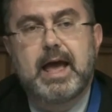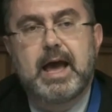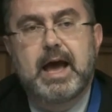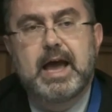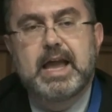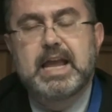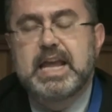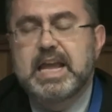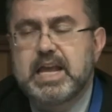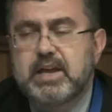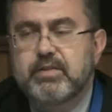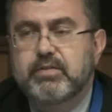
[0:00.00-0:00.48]

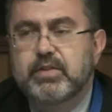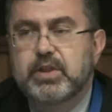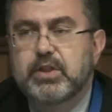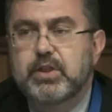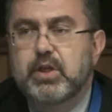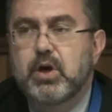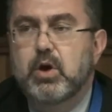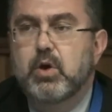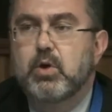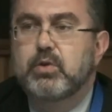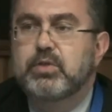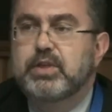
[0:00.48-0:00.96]
Uh,
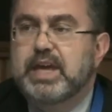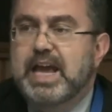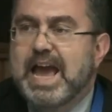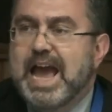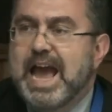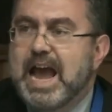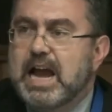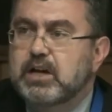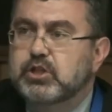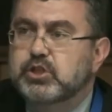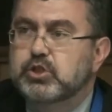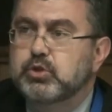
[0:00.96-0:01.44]
even though the
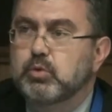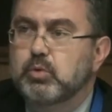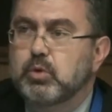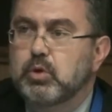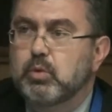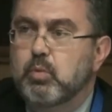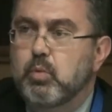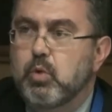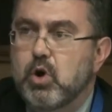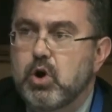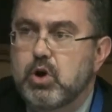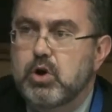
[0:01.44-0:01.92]

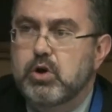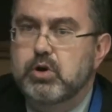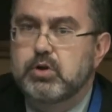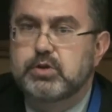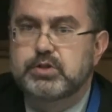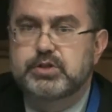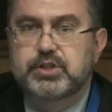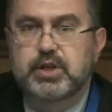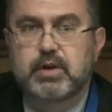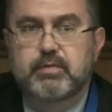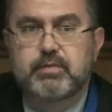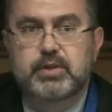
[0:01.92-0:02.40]
actual
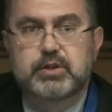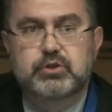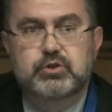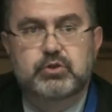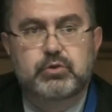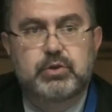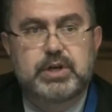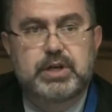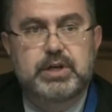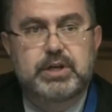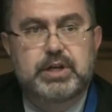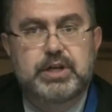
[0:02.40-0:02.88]
words of the
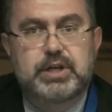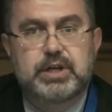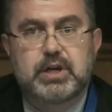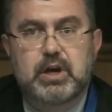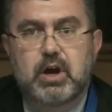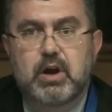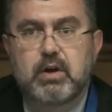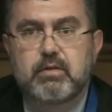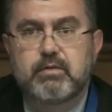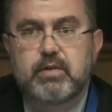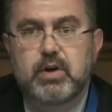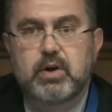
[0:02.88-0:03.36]
treaty
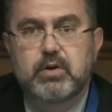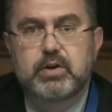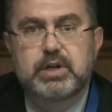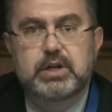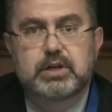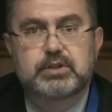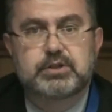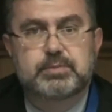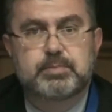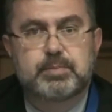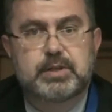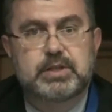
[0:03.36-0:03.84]
are
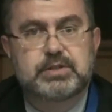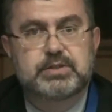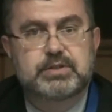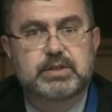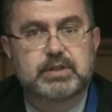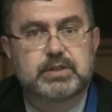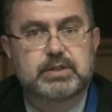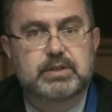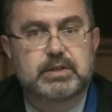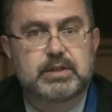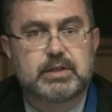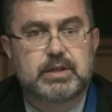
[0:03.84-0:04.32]
very
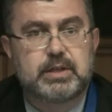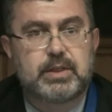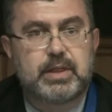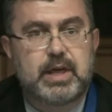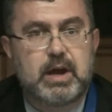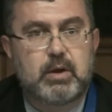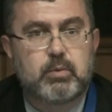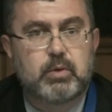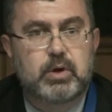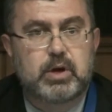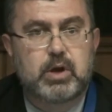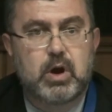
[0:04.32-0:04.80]
explicit in
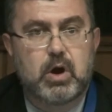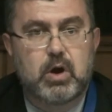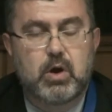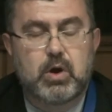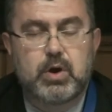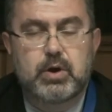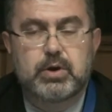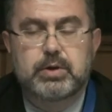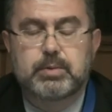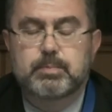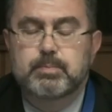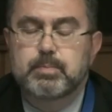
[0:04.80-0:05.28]
that
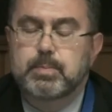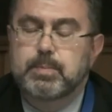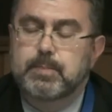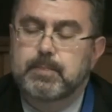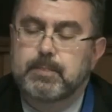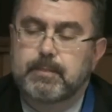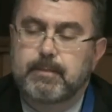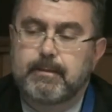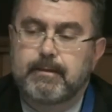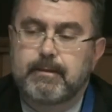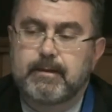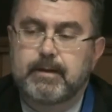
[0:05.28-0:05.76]
regard.
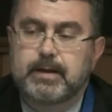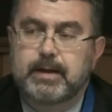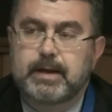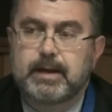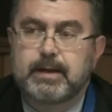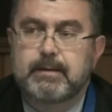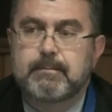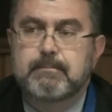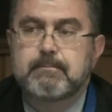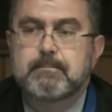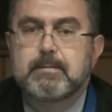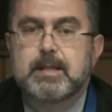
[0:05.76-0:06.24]

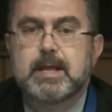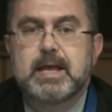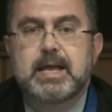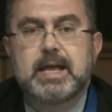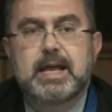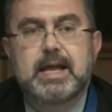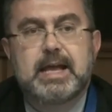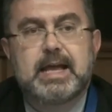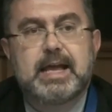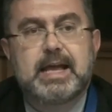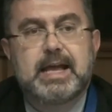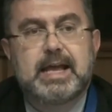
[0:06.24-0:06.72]

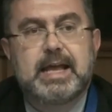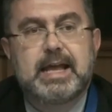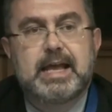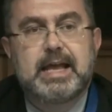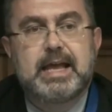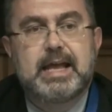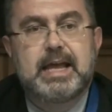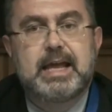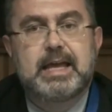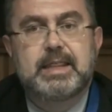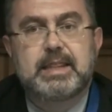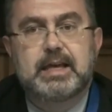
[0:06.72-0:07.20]

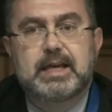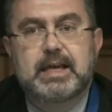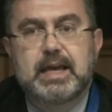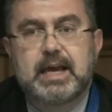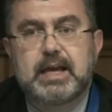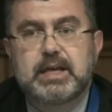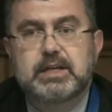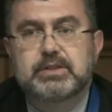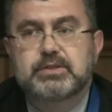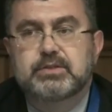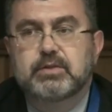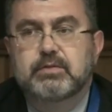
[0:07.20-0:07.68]
Okay. In the
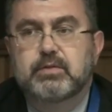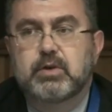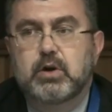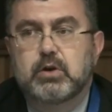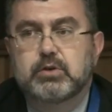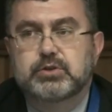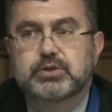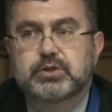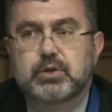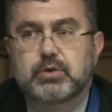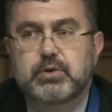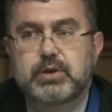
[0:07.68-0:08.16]
case of
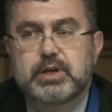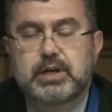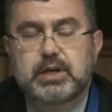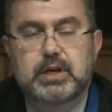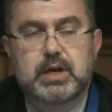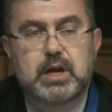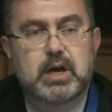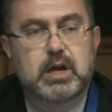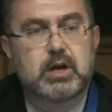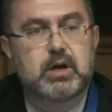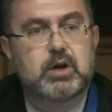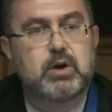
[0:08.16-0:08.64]
Costa
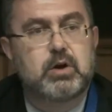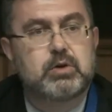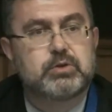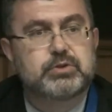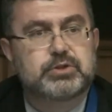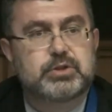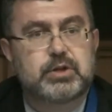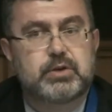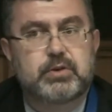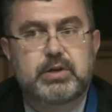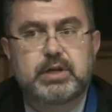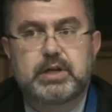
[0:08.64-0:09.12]
Rica,
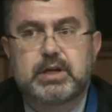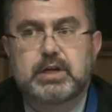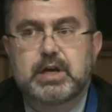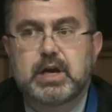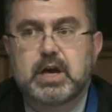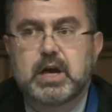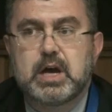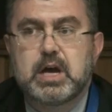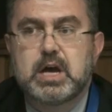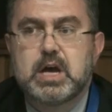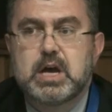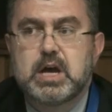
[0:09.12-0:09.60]
Costa
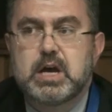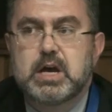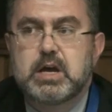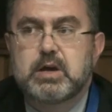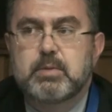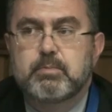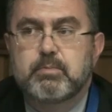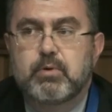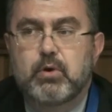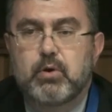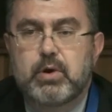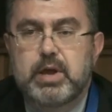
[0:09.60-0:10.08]
Rica
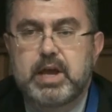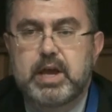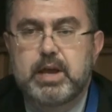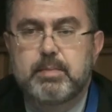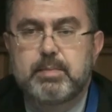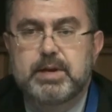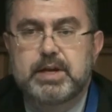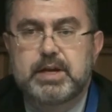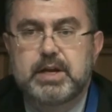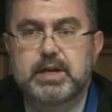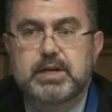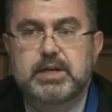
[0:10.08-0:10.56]

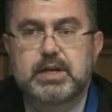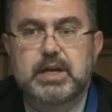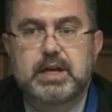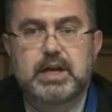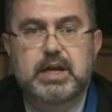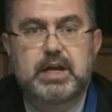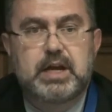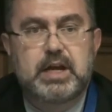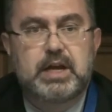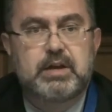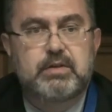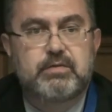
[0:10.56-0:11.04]
prohibited
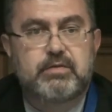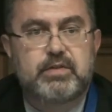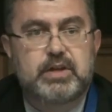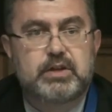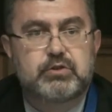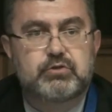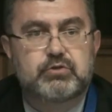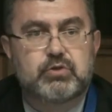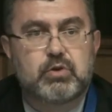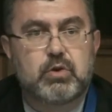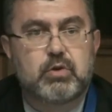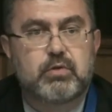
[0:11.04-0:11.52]
in
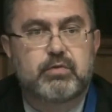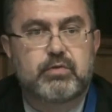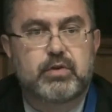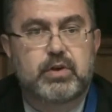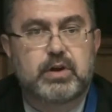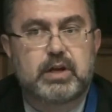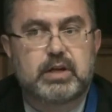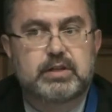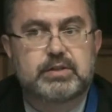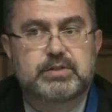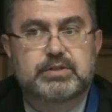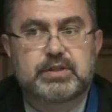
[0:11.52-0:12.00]
vitro
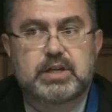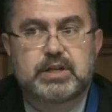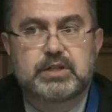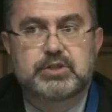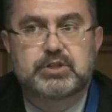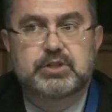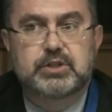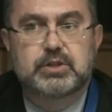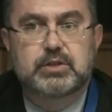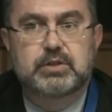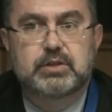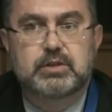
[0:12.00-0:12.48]

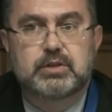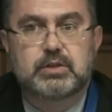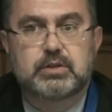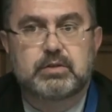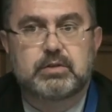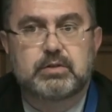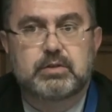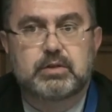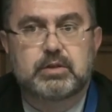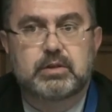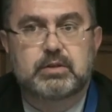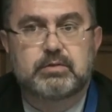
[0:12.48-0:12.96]
fertilization,
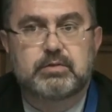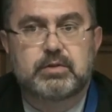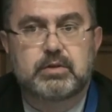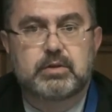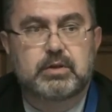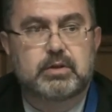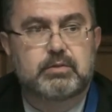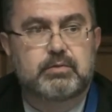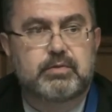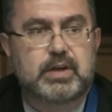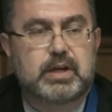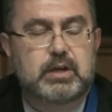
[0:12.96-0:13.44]

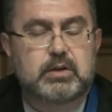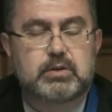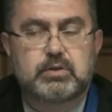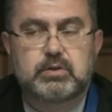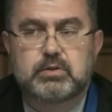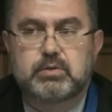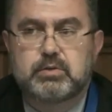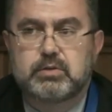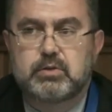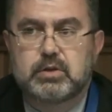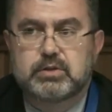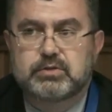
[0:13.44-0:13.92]
uh,
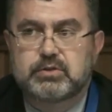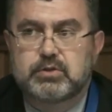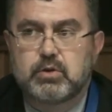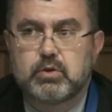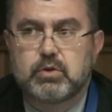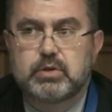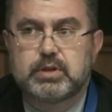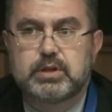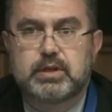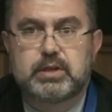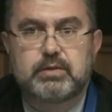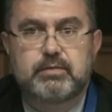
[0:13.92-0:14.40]

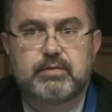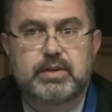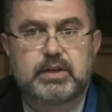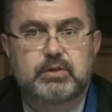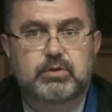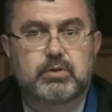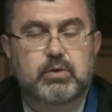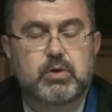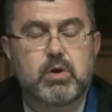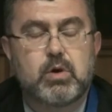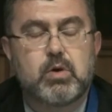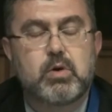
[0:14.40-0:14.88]
fecundación in
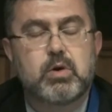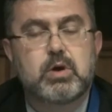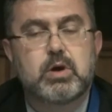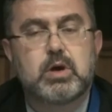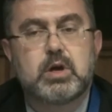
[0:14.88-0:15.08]
vitro,